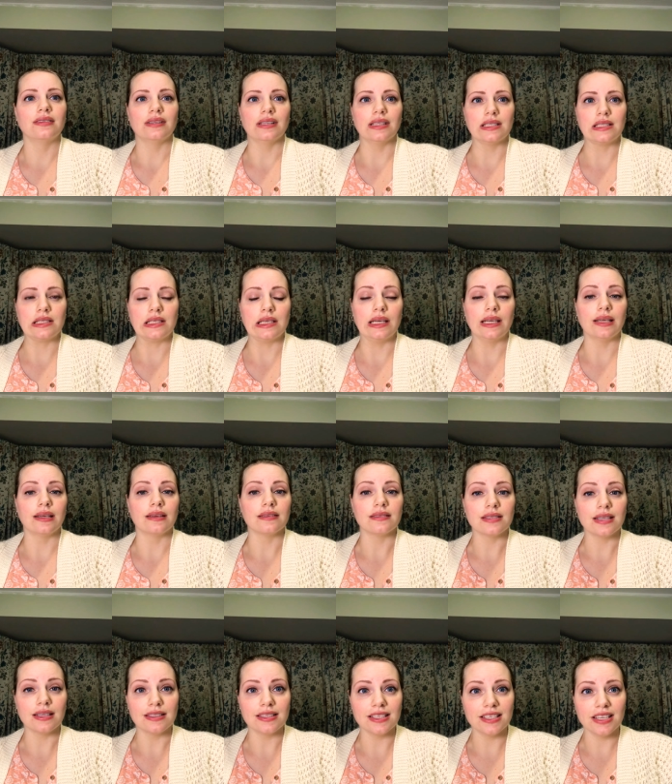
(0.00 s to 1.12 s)
listening,
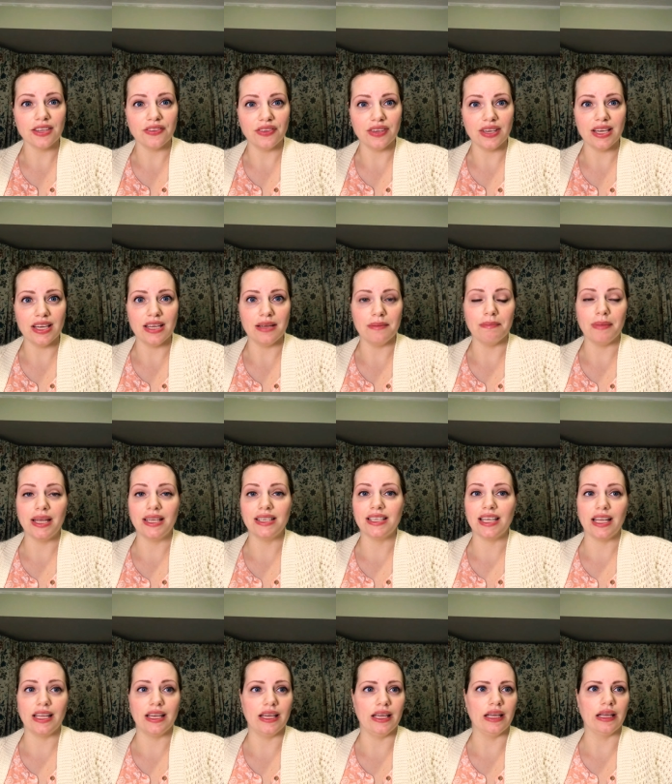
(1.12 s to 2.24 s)
sensitivity,
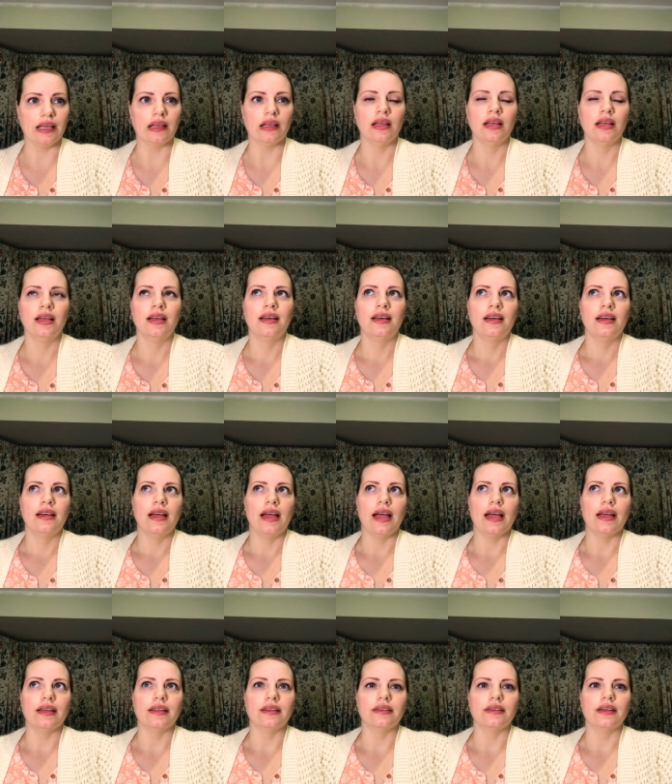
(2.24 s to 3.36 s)
maintaining
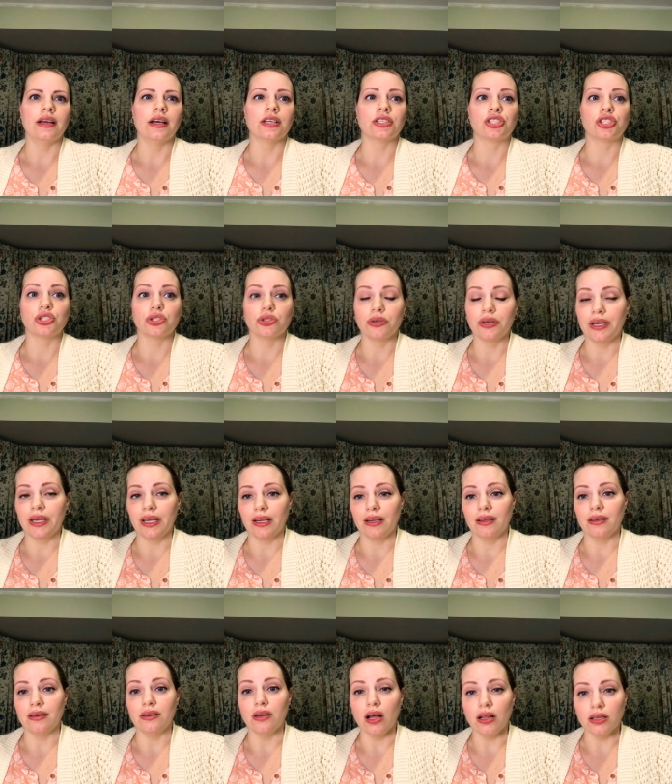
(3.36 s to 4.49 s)
an assuring,
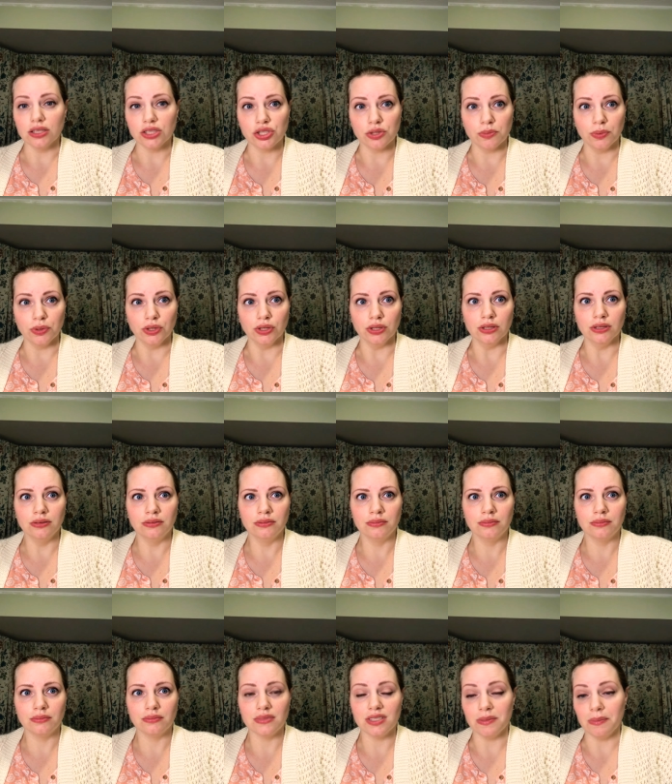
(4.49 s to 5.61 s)
knowledgeable
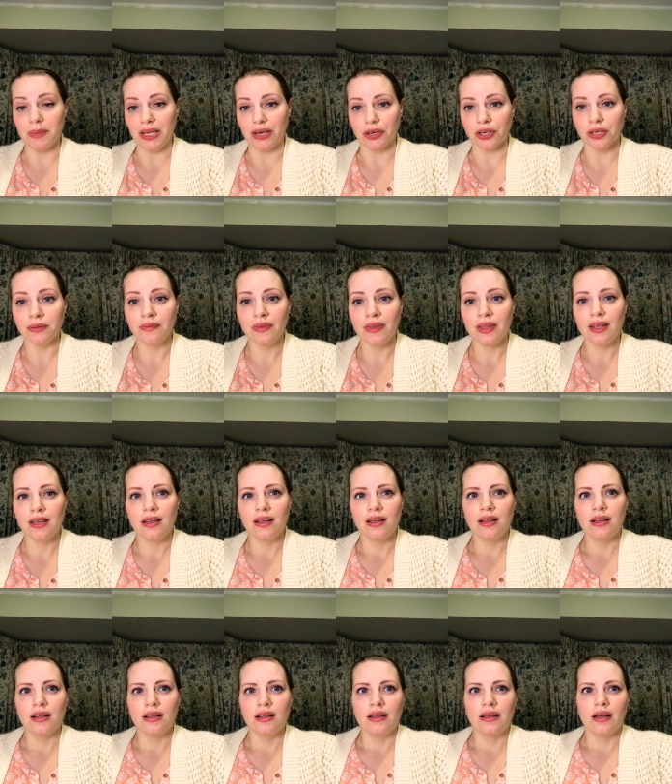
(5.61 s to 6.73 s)
demeanor
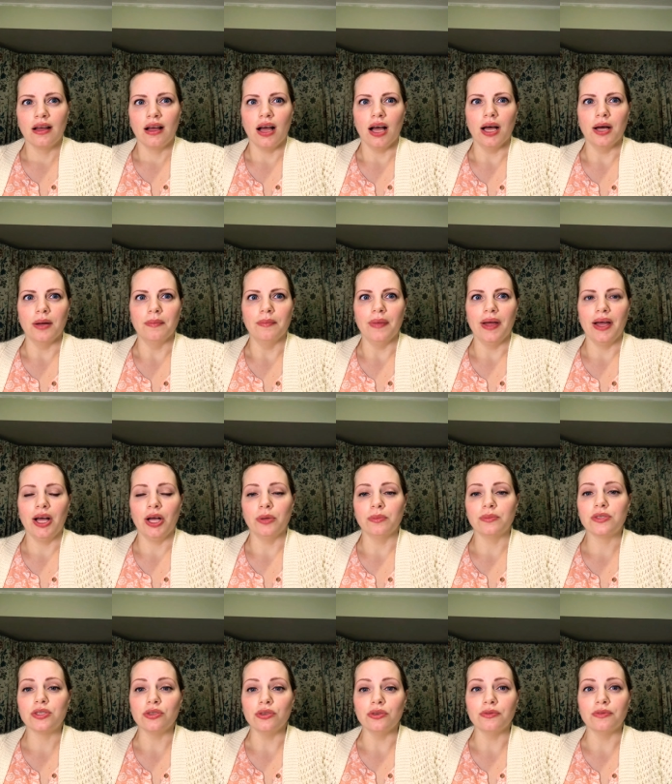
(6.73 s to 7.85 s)
help
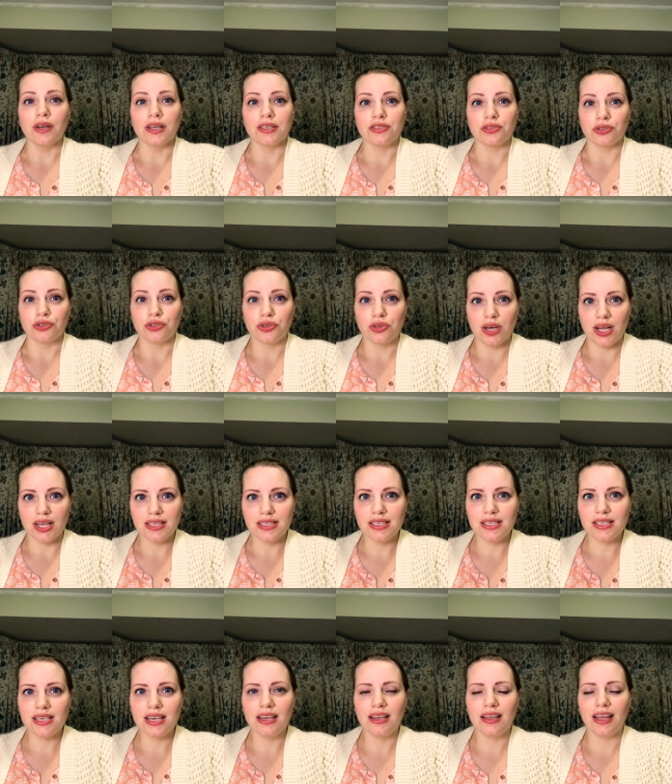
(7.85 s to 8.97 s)
to foster
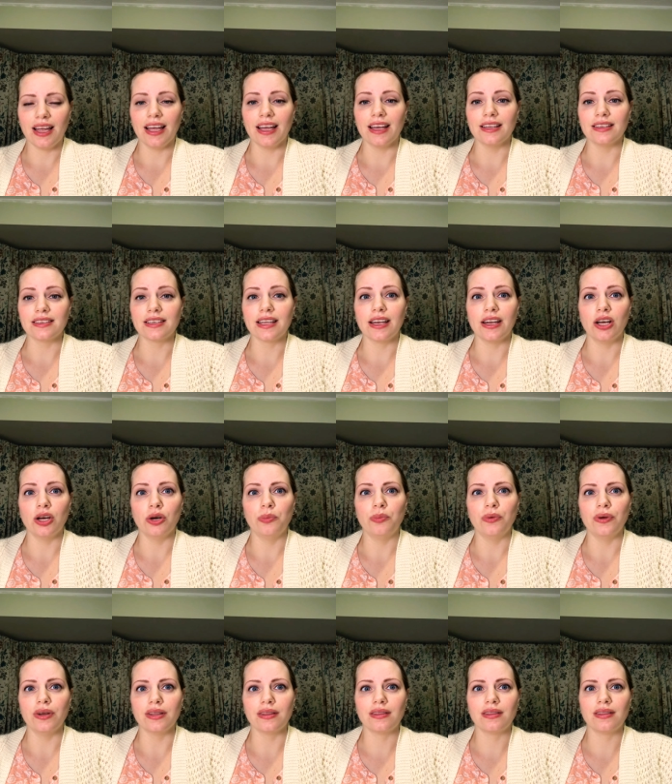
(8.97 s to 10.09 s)
trust and can help
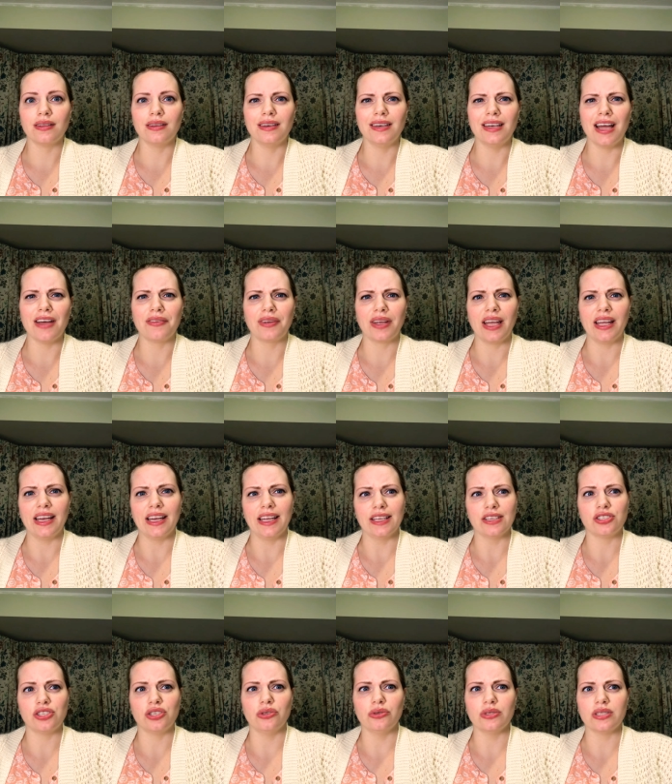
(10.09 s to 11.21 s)
with navigating
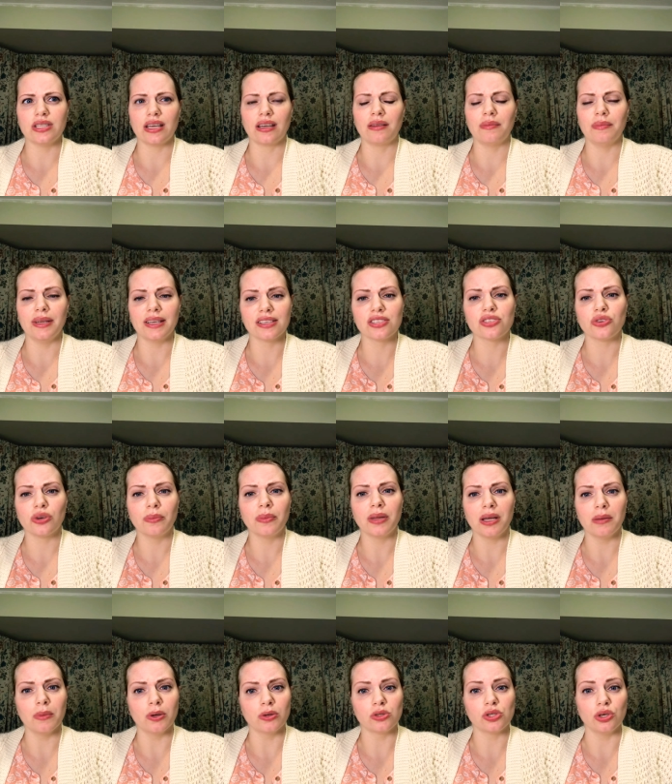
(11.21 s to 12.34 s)
issues that can be extremely
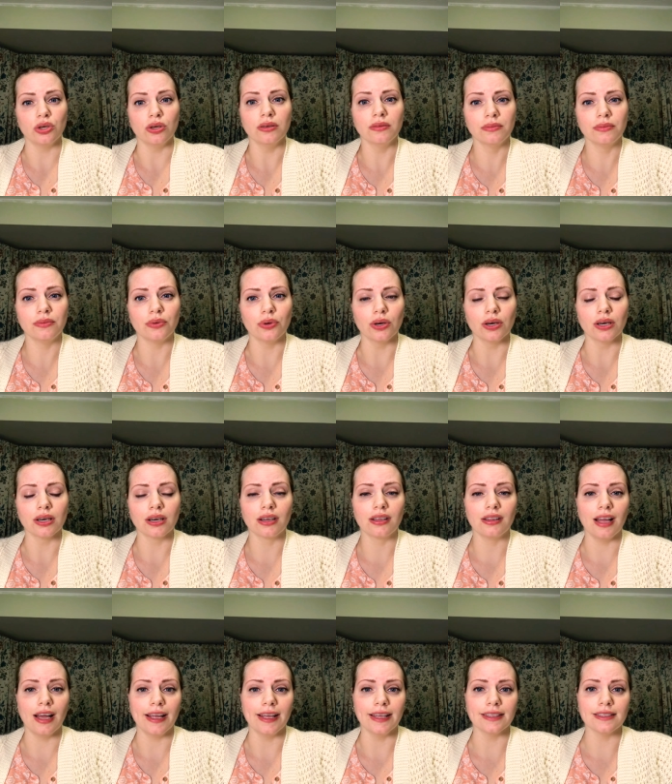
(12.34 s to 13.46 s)
emotional for
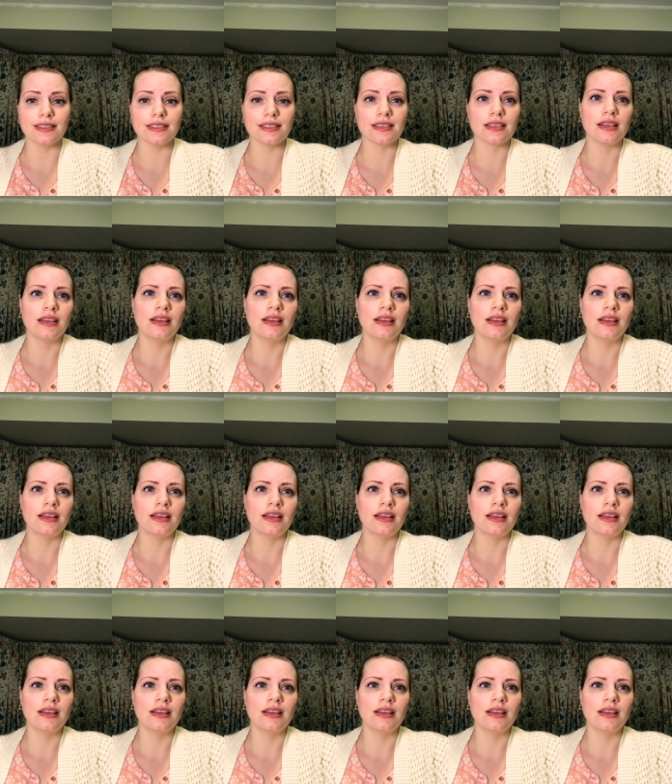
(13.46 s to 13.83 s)
clients.